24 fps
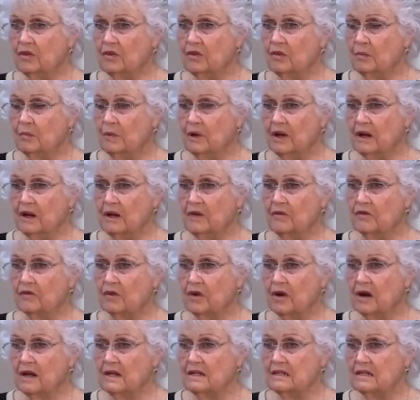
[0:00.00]
to the body of
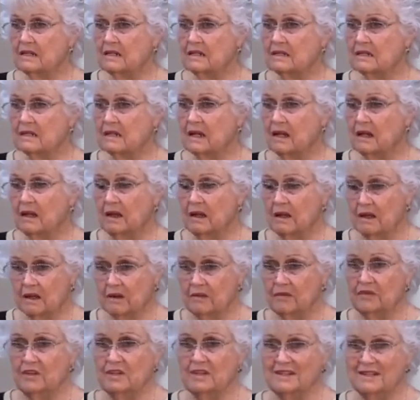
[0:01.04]
Christ, is I
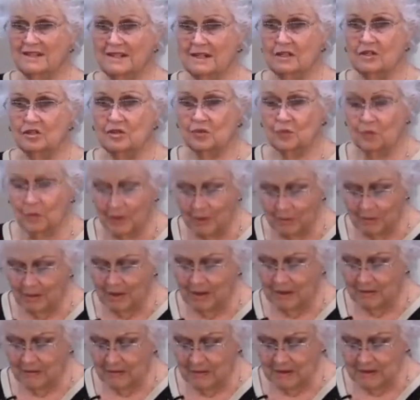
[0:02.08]
love to teach
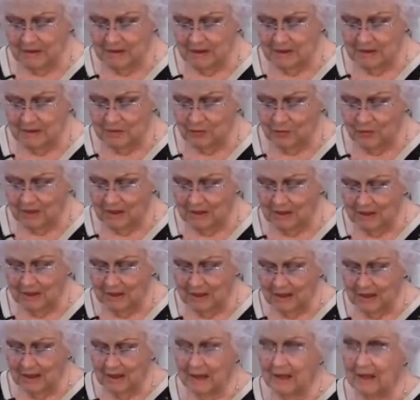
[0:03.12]
women, and this is what
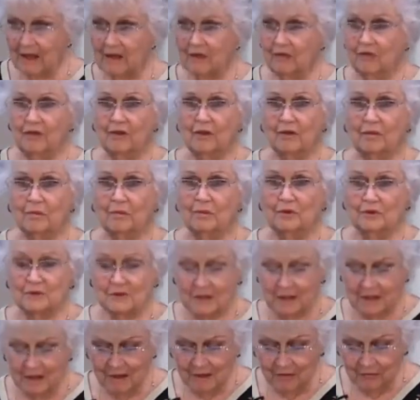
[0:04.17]
I feel
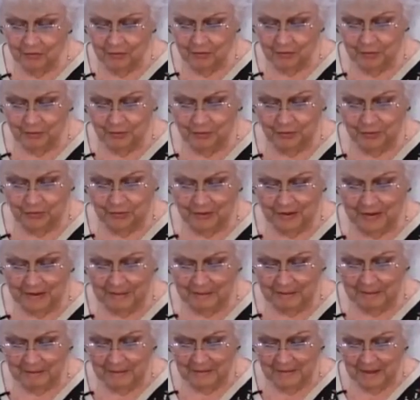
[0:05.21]
most comfortable
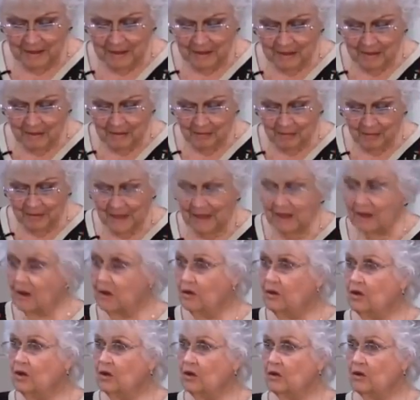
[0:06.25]
doing.
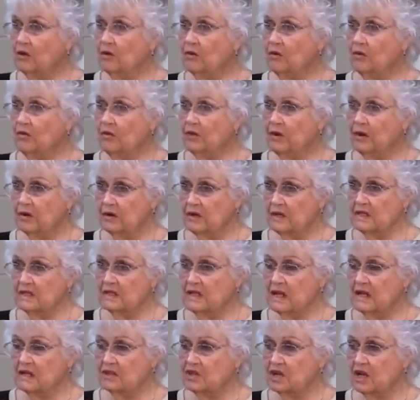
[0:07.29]
But, you know, there
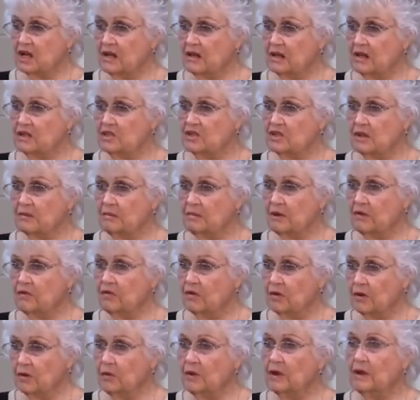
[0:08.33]
is that challenge that
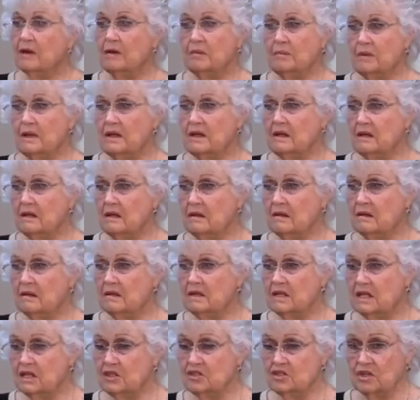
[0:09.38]
before we can be
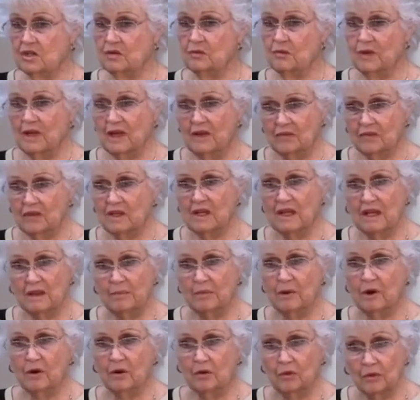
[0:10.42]
teaching, we have to
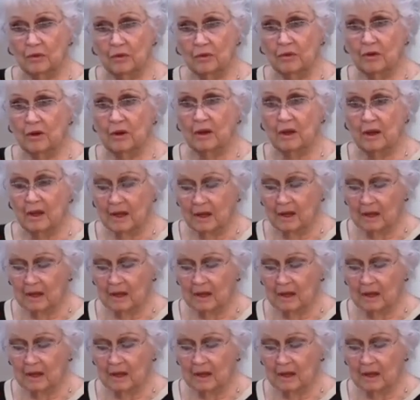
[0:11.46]
keep our own